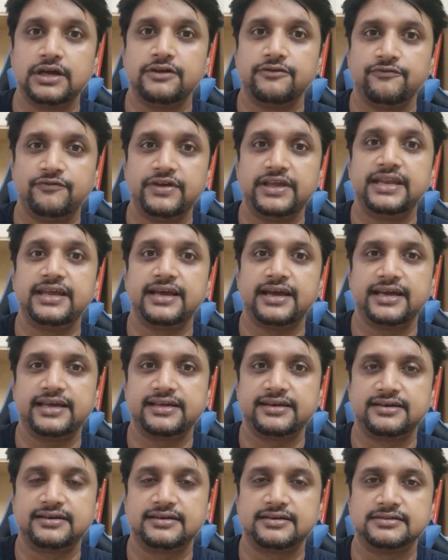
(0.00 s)
very high
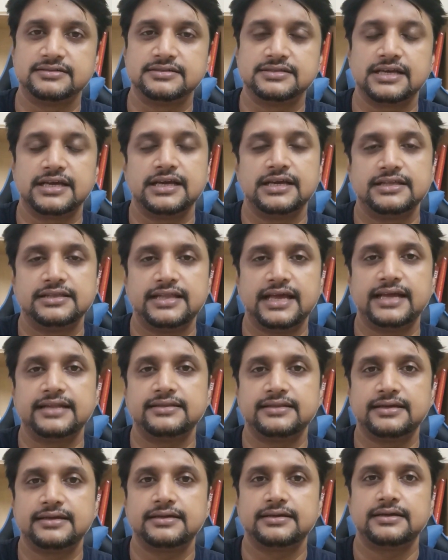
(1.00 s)
returns than
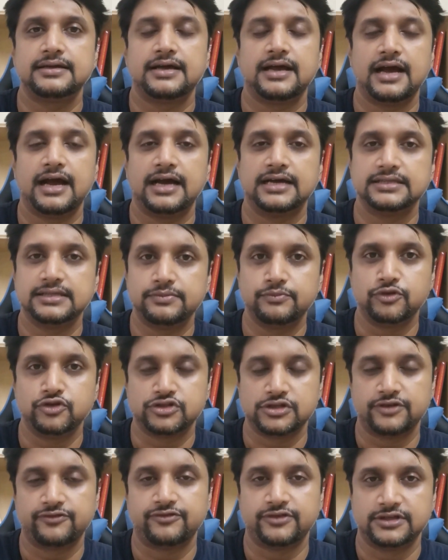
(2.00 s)
the other
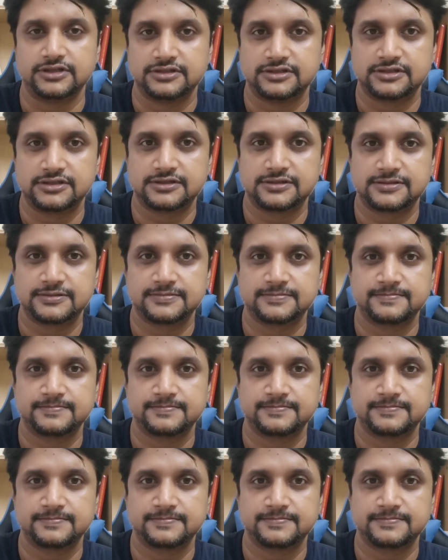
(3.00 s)
mutual funds.